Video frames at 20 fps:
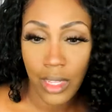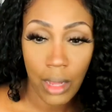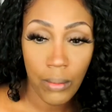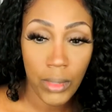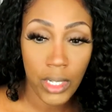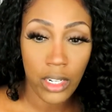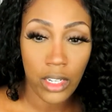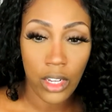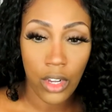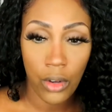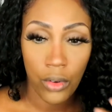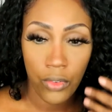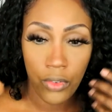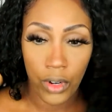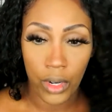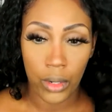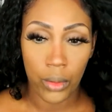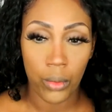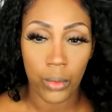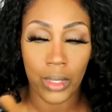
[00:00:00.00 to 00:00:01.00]
I'm gonna go
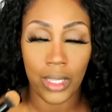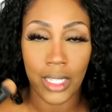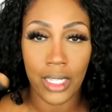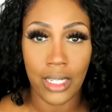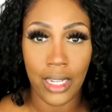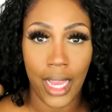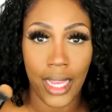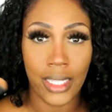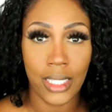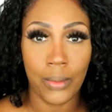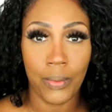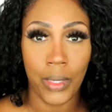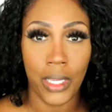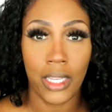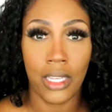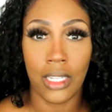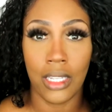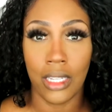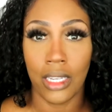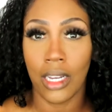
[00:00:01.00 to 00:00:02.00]
for a really nice
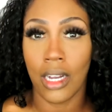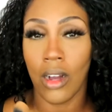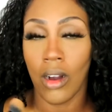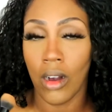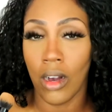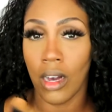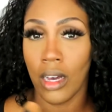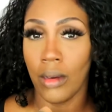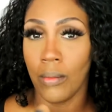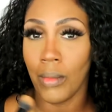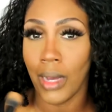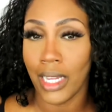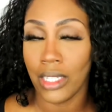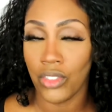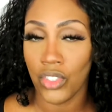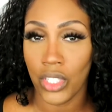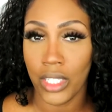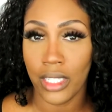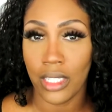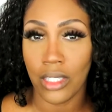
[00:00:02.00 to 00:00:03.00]
pink look on my
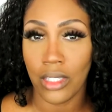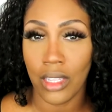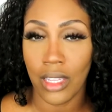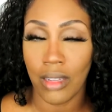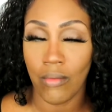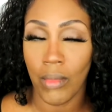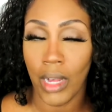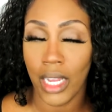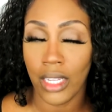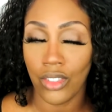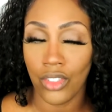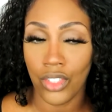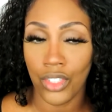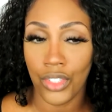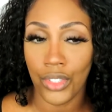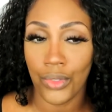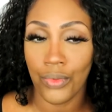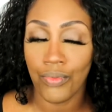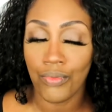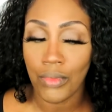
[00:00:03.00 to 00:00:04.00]
cheeks. Mind
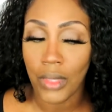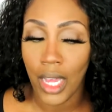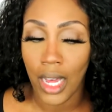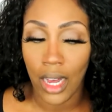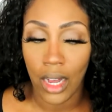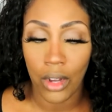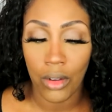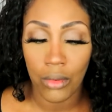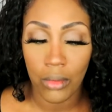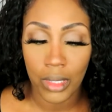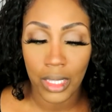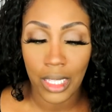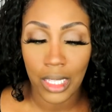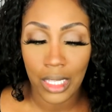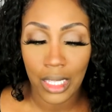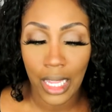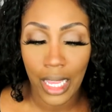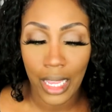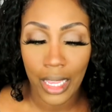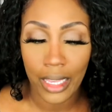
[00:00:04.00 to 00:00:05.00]
you, I don't really
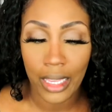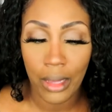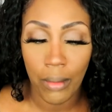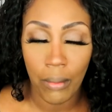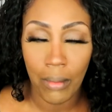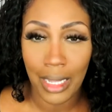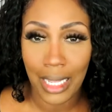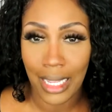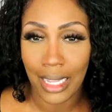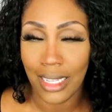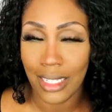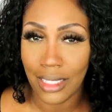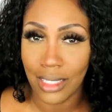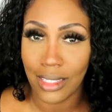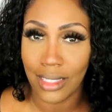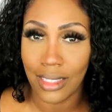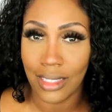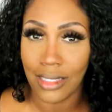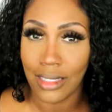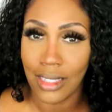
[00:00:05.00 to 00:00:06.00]
like
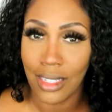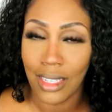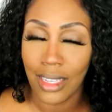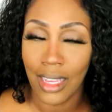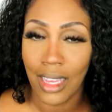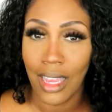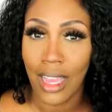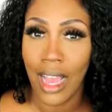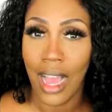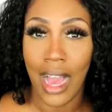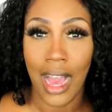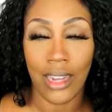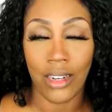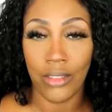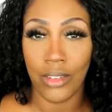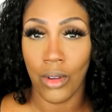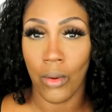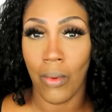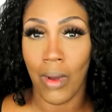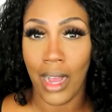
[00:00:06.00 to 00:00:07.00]
blush. I don't
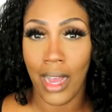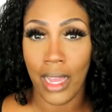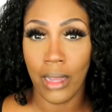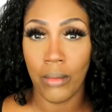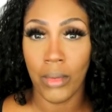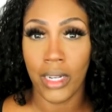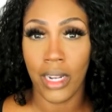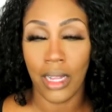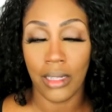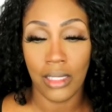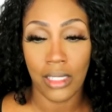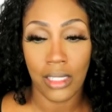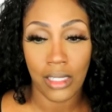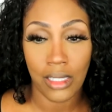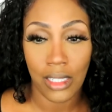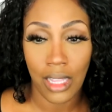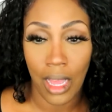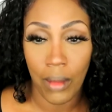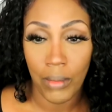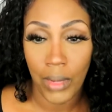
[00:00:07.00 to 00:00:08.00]
know why, but
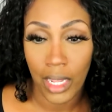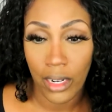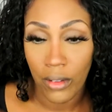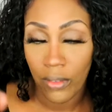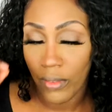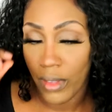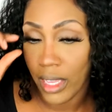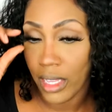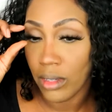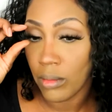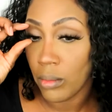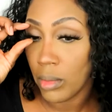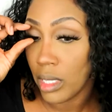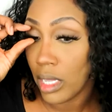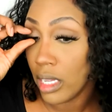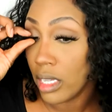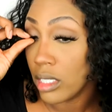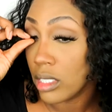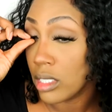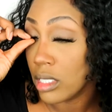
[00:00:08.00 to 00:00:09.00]
I'm not a fan of
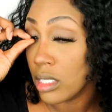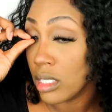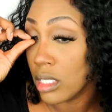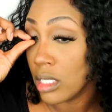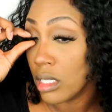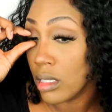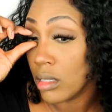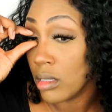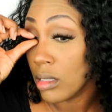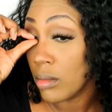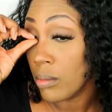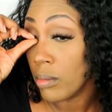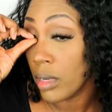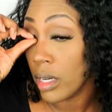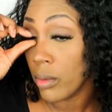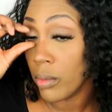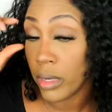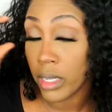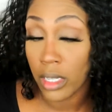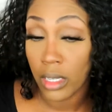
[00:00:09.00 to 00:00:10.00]
blush.
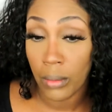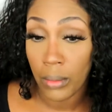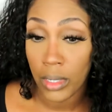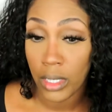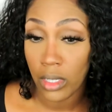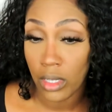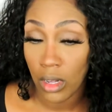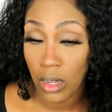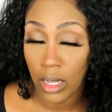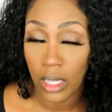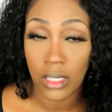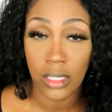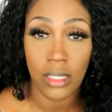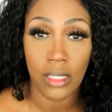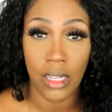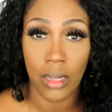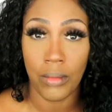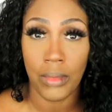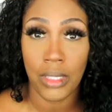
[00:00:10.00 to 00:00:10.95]
But we're gonna put on some